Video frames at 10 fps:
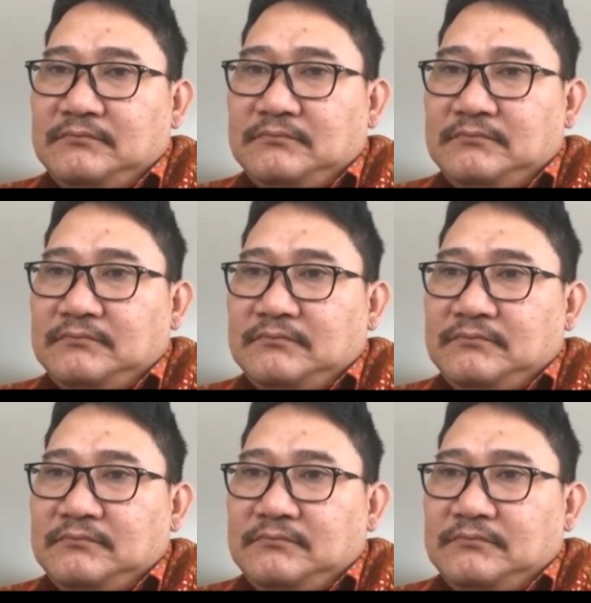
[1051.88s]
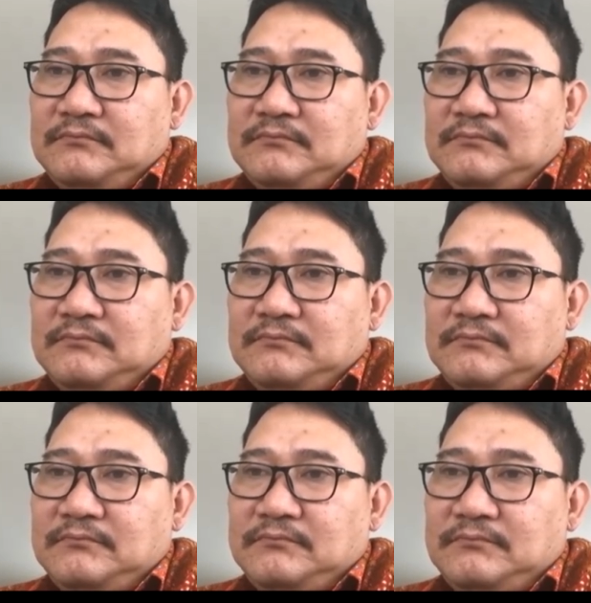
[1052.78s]

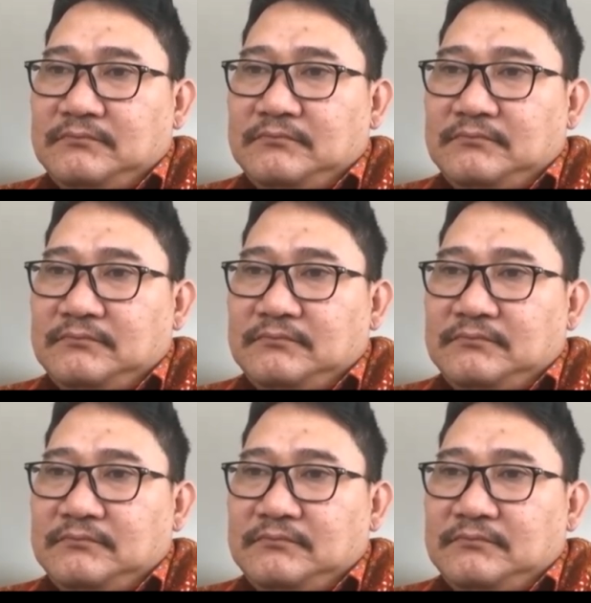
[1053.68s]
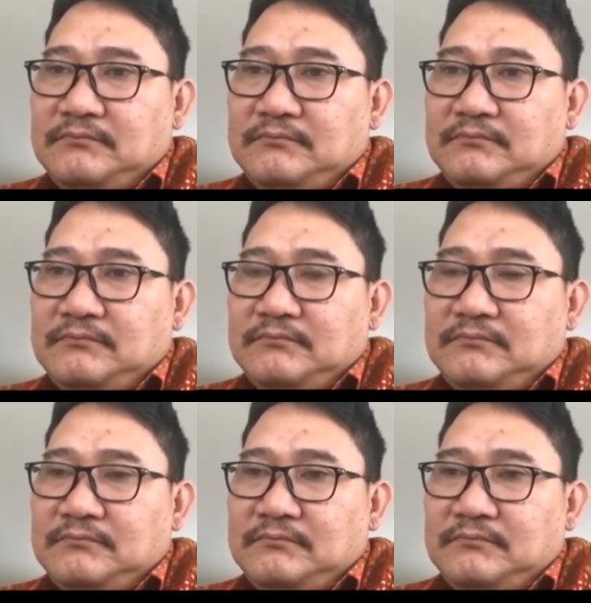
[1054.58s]

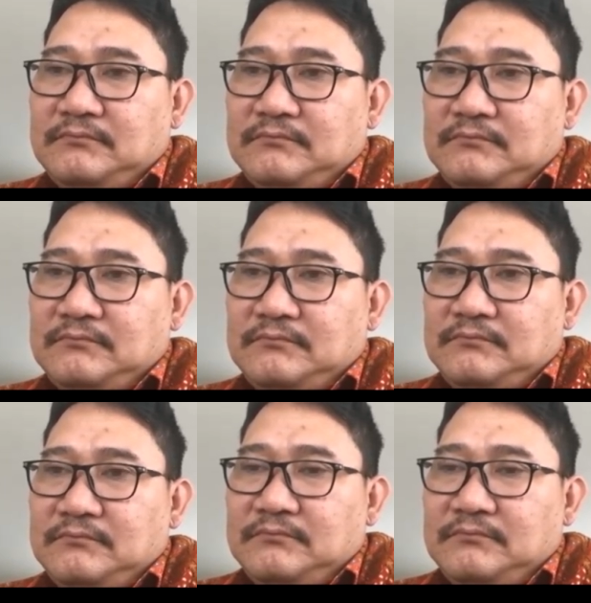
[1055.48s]
(silent)